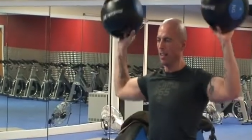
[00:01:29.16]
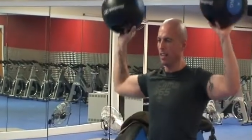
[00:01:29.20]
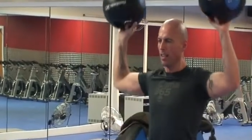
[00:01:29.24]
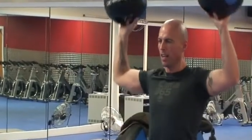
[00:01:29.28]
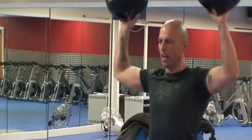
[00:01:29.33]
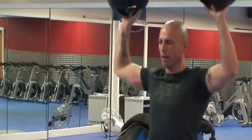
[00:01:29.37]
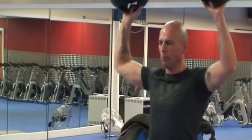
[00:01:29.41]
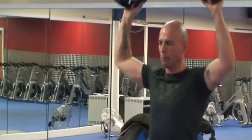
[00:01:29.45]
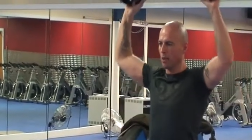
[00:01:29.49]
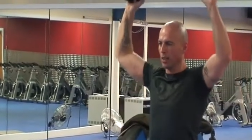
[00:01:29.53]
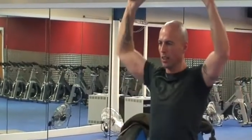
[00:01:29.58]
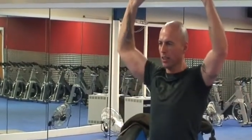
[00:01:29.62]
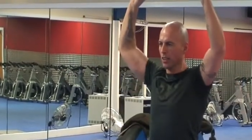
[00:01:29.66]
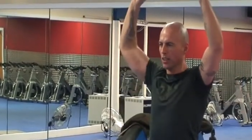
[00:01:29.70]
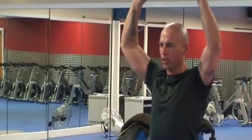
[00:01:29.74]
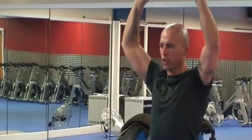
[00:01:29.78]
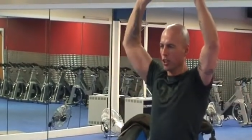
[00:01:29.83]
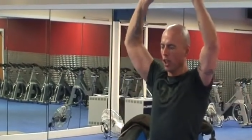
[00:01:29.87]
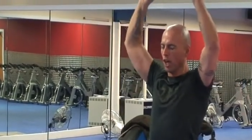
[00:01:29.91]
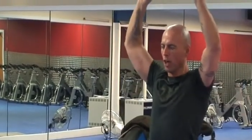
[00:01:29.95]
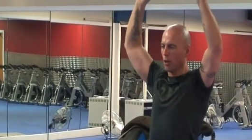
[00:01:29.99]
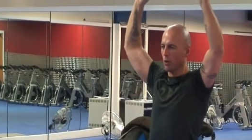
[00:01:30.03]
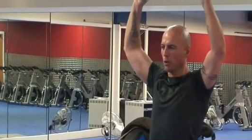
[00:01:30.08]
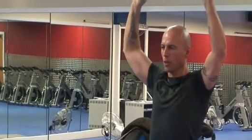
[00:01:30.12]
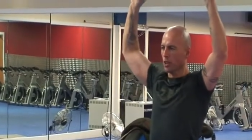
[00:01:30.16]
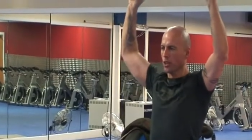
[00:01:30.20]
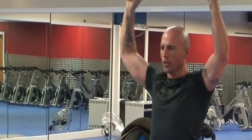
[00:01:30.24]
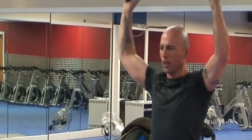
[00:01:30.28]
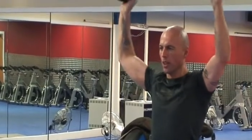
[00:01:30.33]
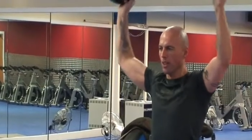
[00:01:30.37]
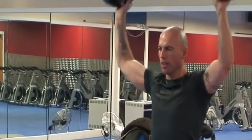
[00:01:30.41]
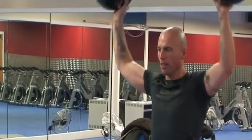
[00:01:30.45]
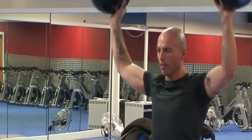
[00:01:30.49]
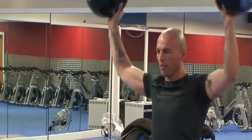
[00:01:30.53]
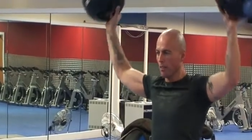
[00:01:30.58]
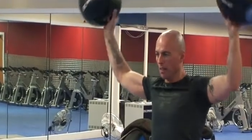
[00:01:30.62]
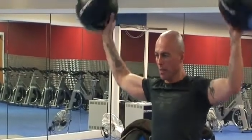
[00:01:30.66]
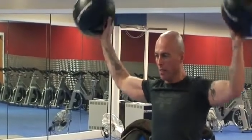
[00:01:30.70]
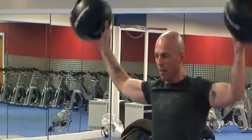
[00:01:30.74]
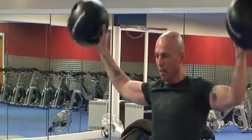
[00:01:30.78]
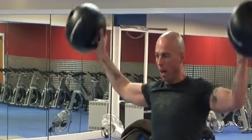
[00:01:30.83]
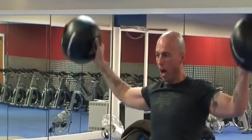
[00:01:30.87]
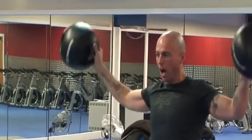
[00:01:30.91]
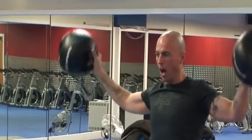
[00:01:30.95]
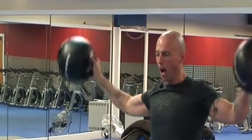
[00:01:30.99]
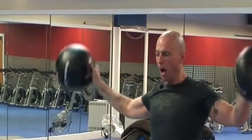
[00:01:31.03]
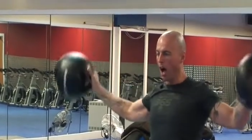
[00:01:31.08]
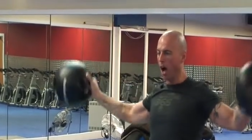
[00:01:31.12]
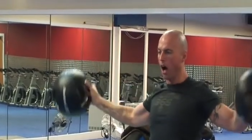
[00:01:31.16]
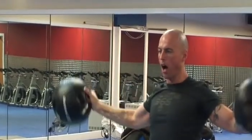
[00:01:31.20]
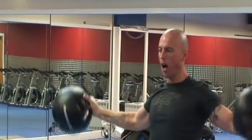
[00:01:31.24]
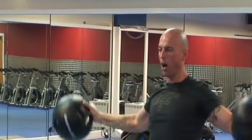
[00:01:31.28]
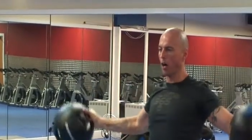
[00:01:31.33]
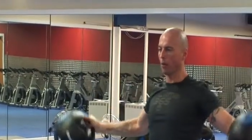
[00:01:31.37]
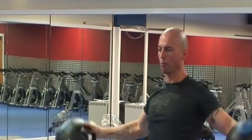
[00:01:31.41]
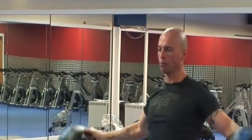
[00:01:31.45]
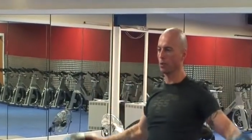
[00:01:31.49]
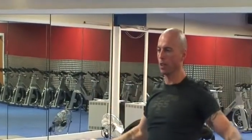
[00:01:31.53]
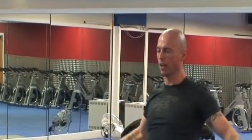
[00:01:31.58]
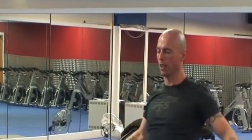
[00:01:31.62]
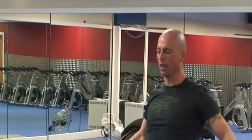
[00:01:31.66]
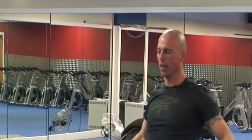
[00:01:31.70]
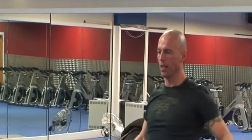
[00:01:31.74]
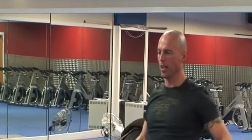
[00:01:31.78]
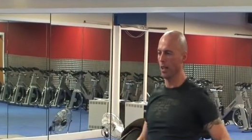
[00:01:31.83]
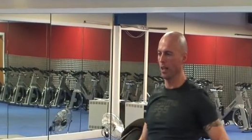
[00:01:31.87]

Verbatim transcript: Now I'm working shoulders, arms,